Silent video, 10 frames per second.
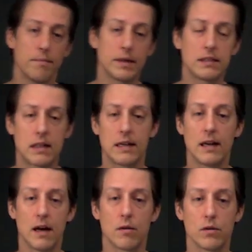
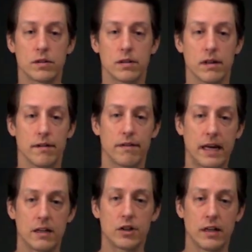Basically, I was
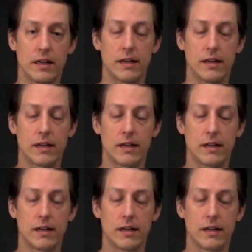vacationing